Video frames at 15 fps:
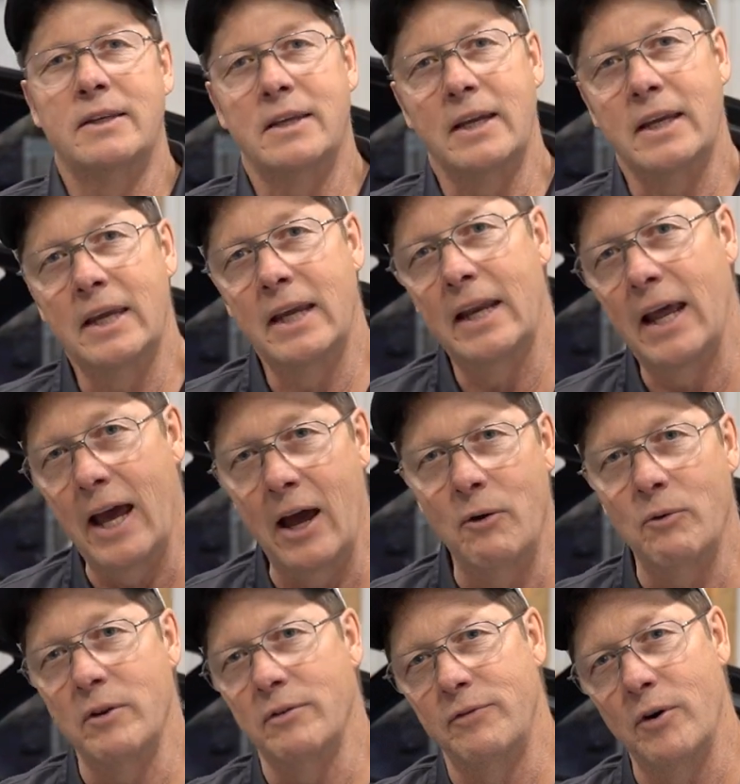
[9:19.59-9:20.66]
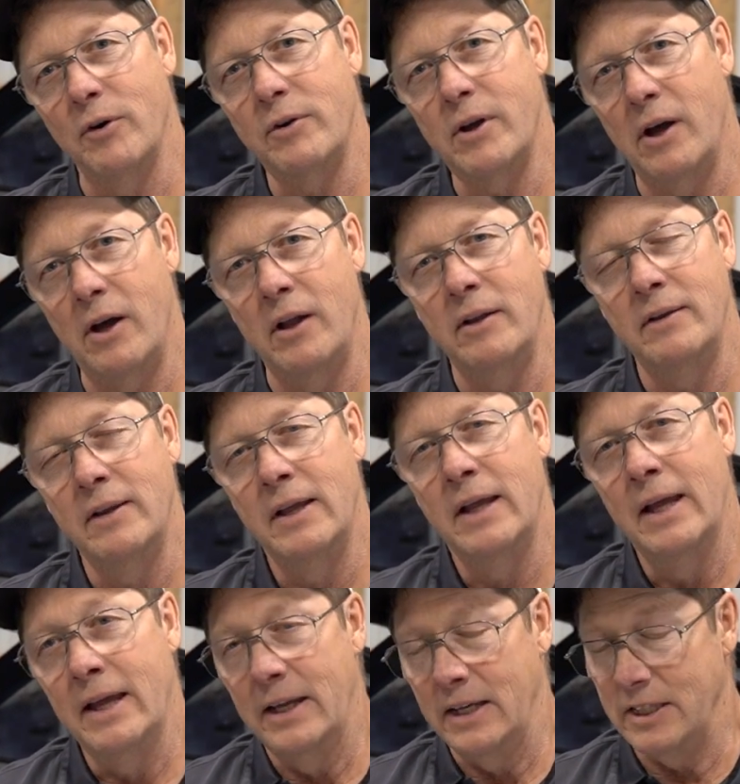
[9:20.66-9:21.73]
to get out with a phone call,
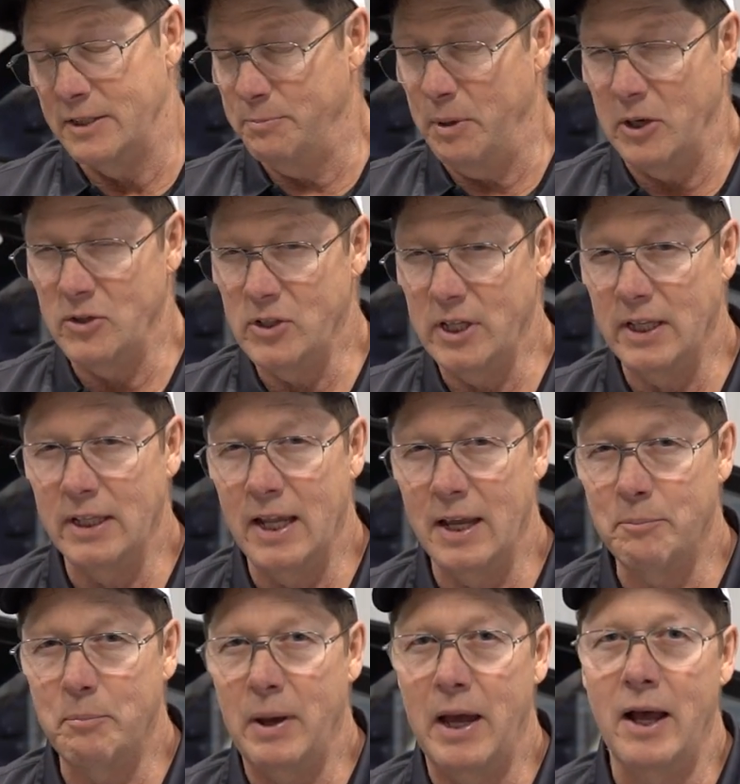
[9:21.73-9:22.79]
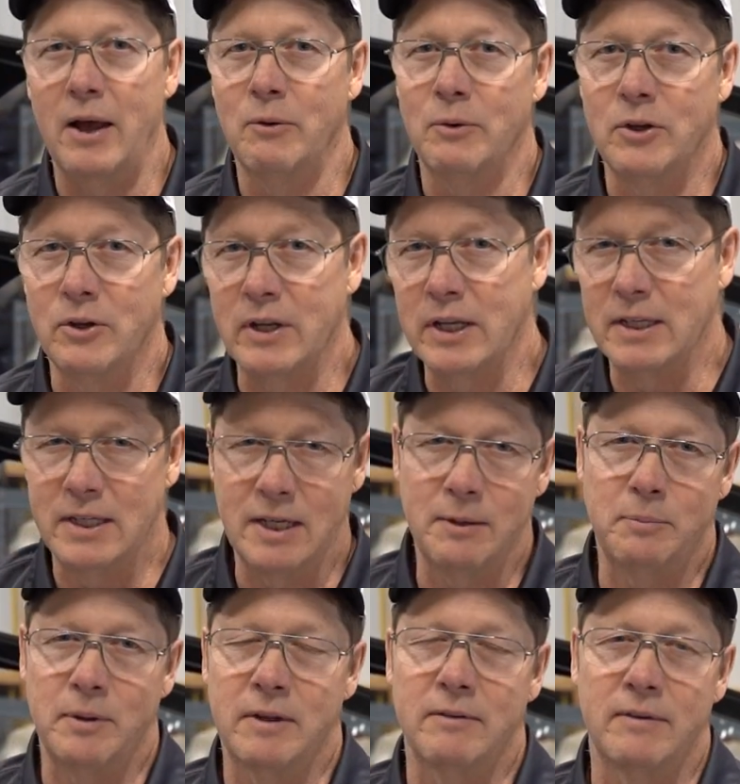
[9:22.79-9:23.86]
especially at Lake Powell when you get
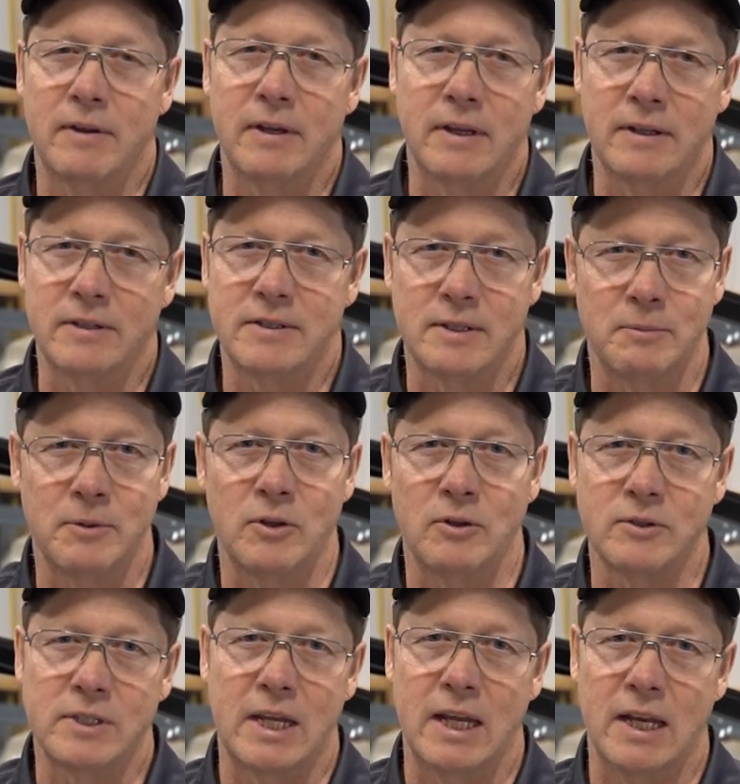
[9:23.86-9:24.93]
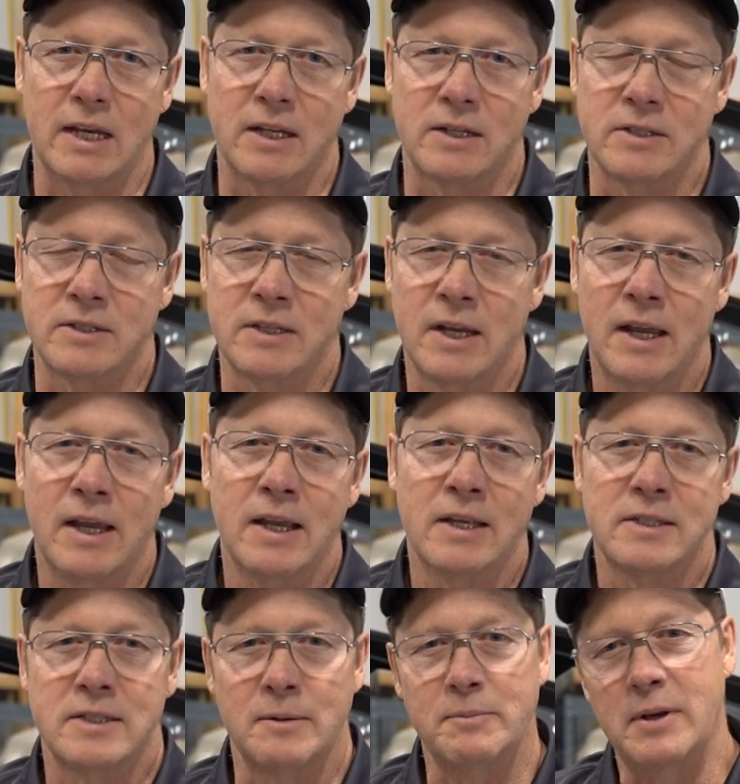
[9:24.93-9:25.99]
deep in some of those canyons.
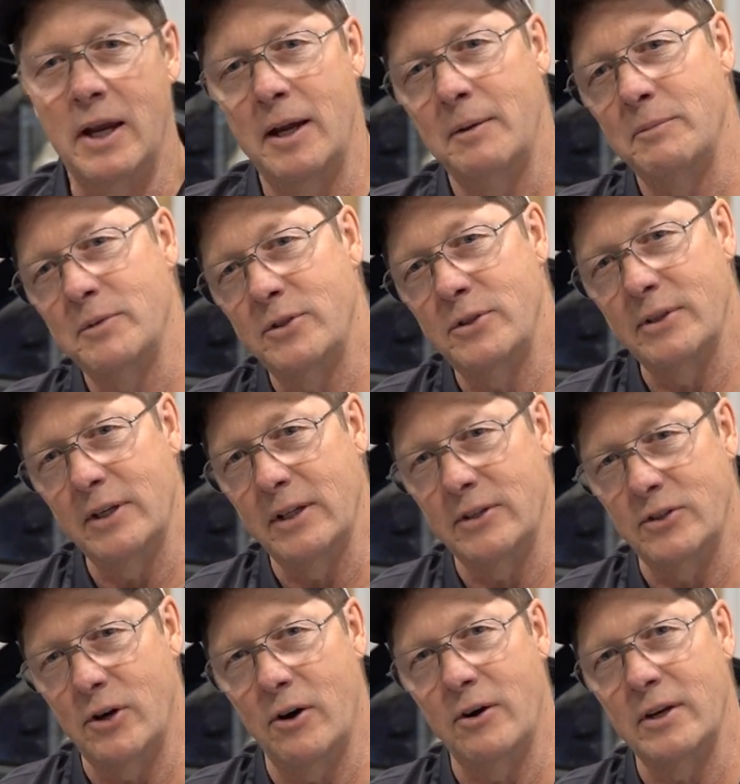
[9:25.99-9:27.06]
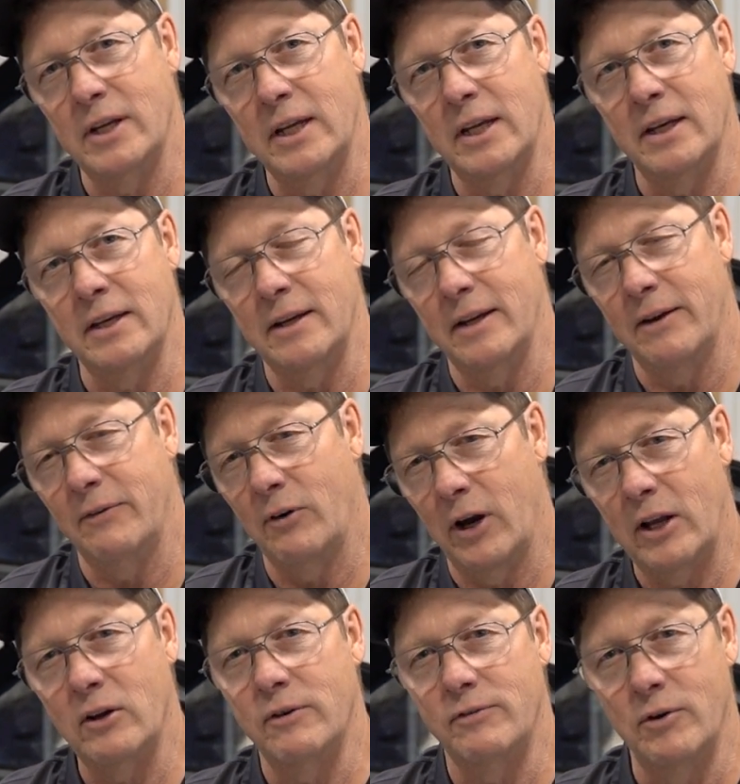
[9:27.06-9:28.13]
Sometimes it's hard to get a
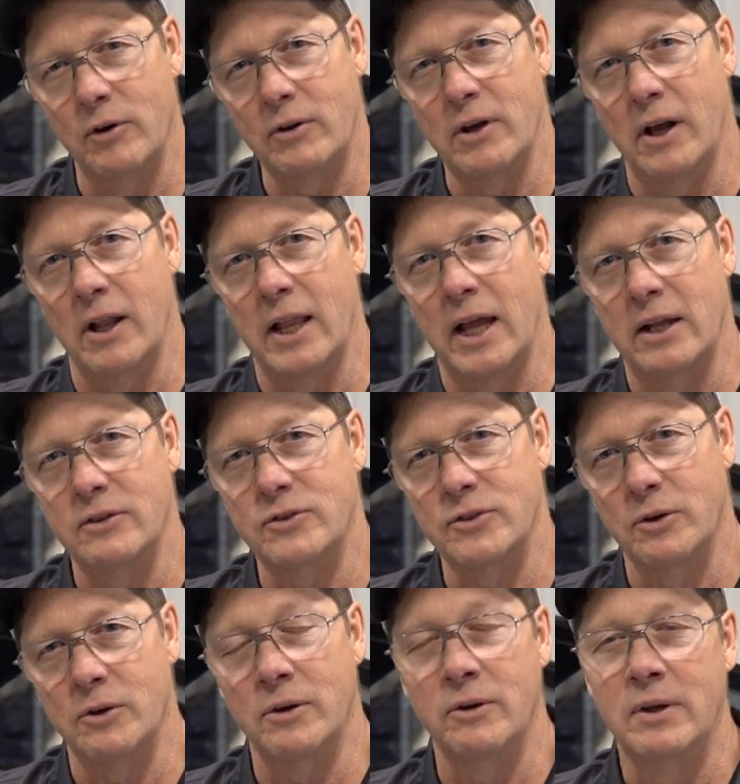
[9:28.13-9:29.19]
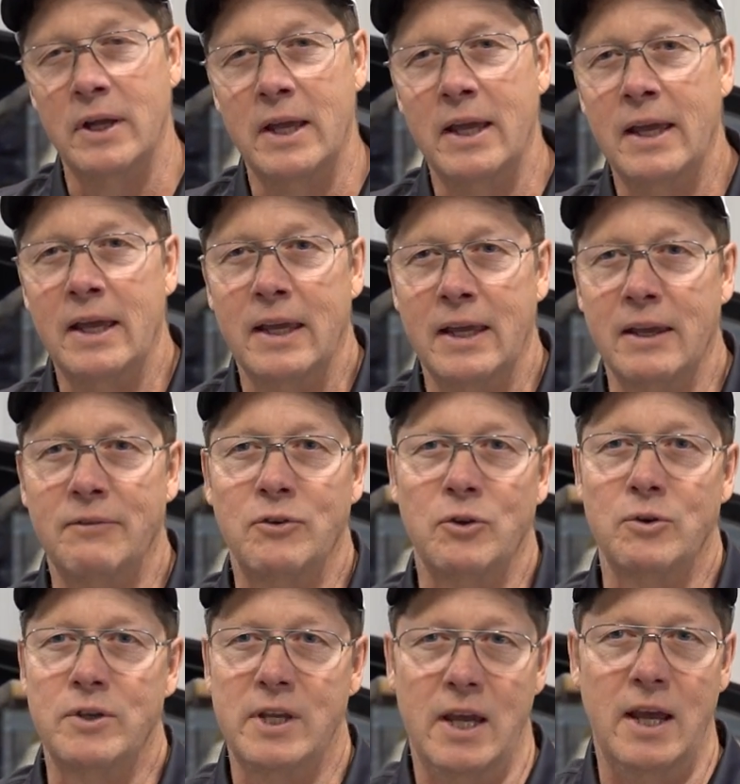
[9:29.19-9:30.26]
regular phone call out. So if
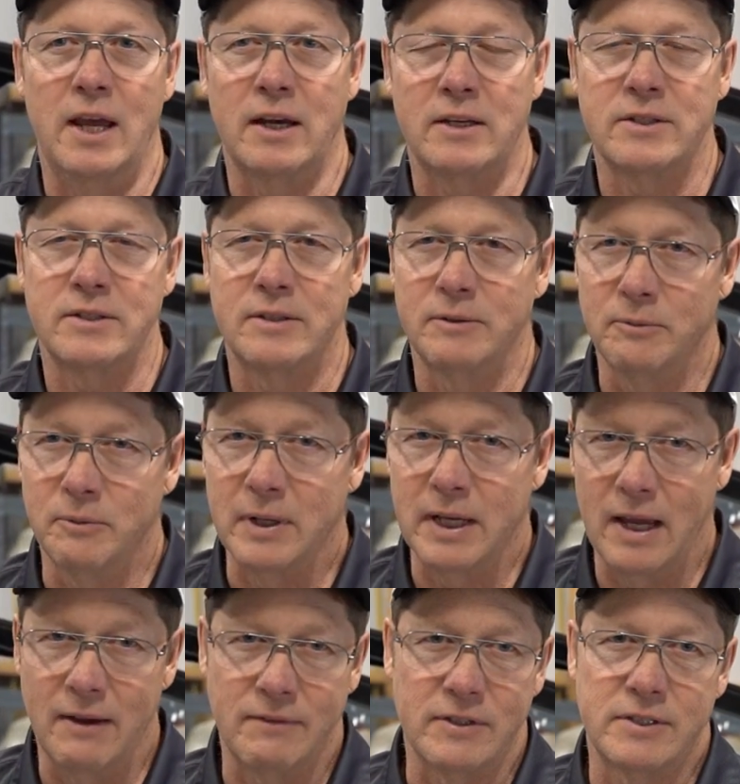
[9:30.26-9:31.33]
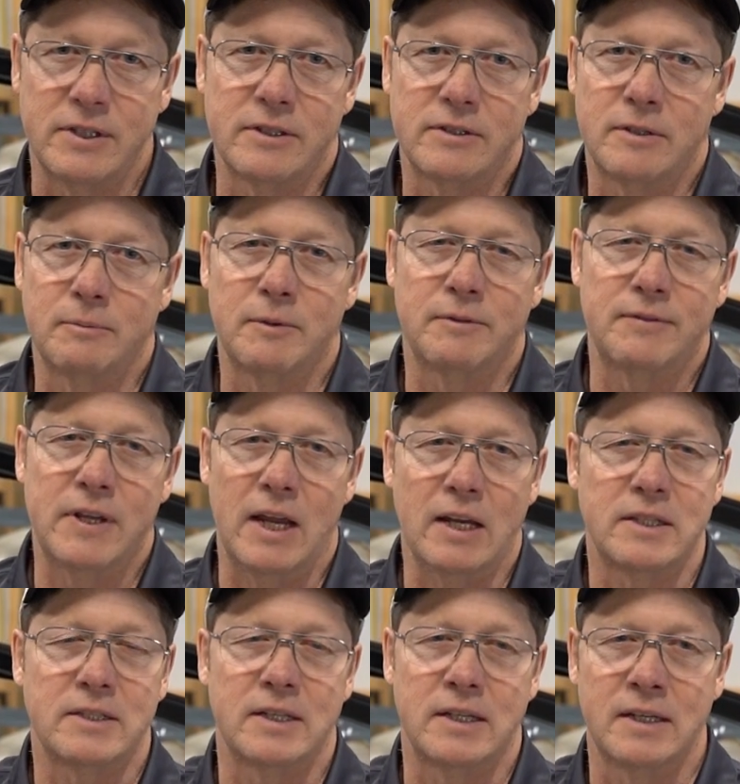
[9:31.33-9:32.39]
you text, we have a system of
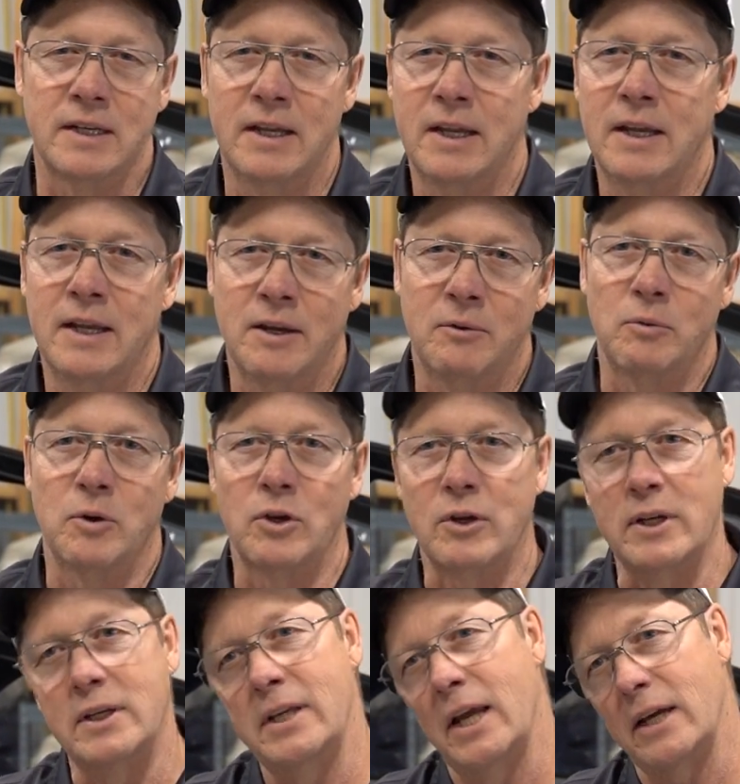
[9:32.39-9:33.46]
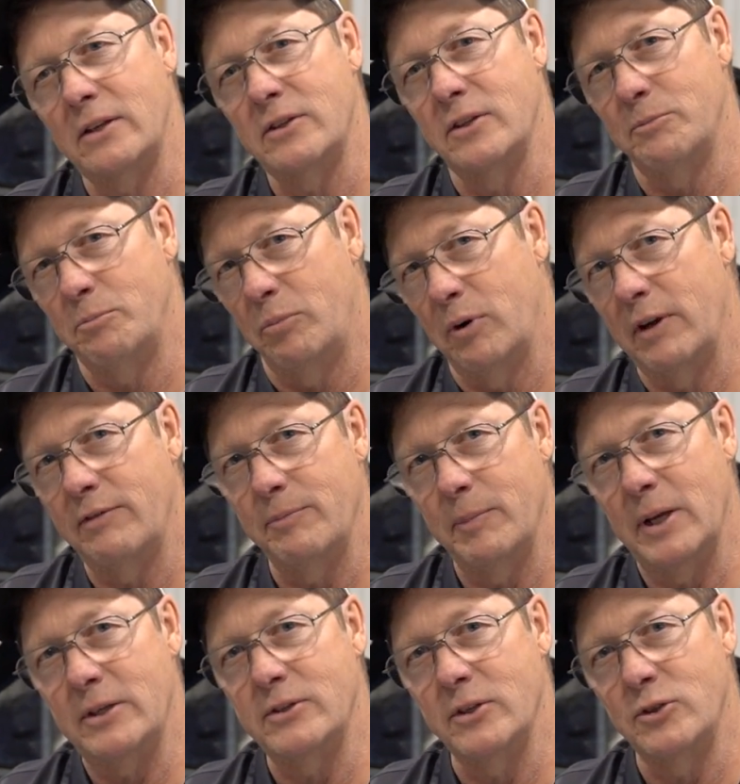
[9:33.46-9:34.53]
texting where you can text a brief
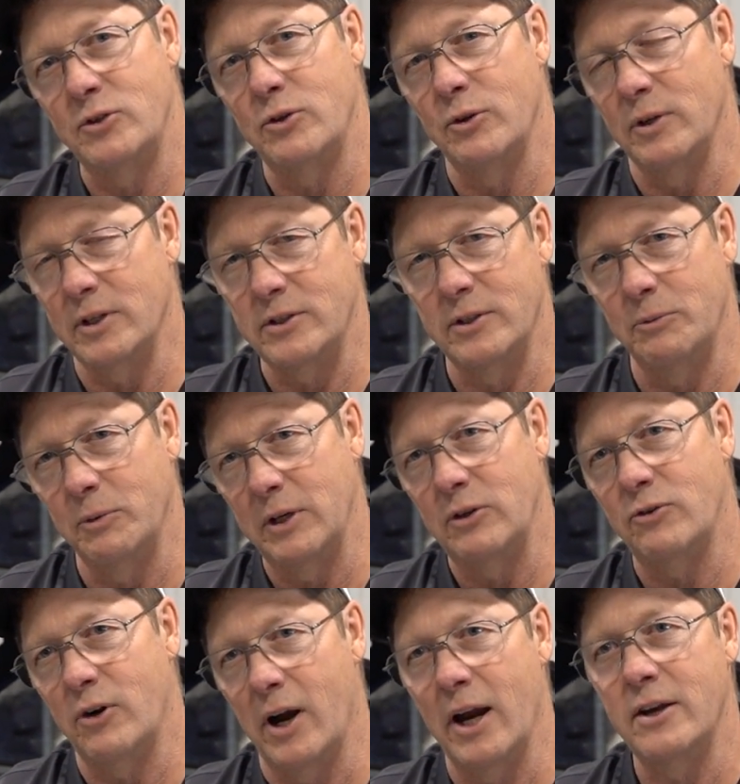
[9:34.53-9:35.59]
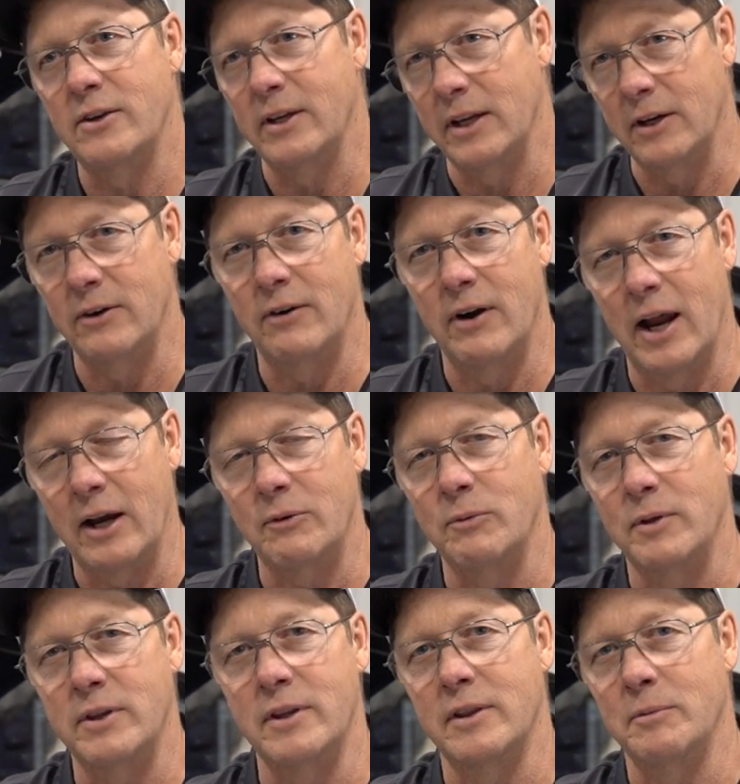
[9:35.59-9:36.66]
message to us and we try to interact
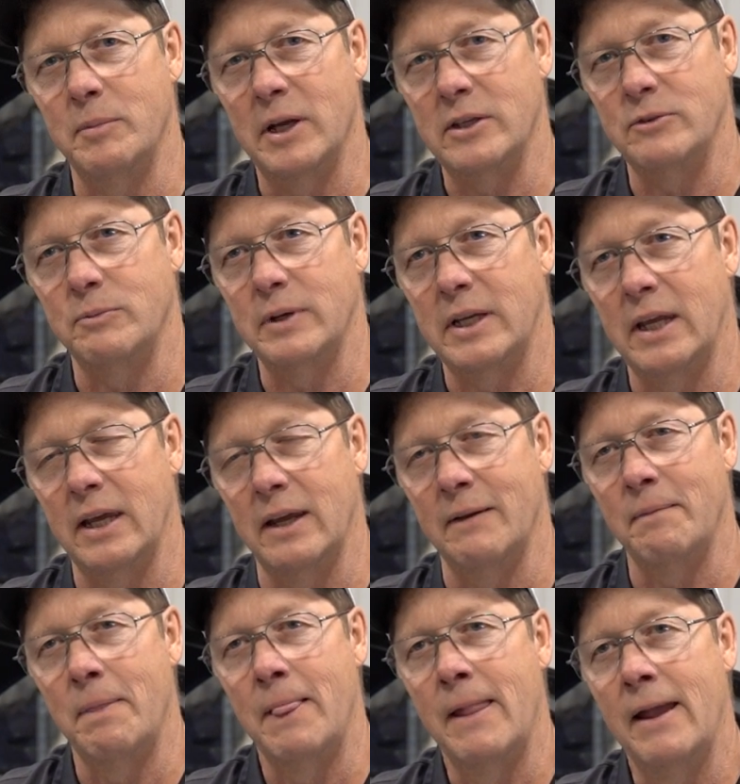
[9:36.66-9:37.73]
with you the best we can.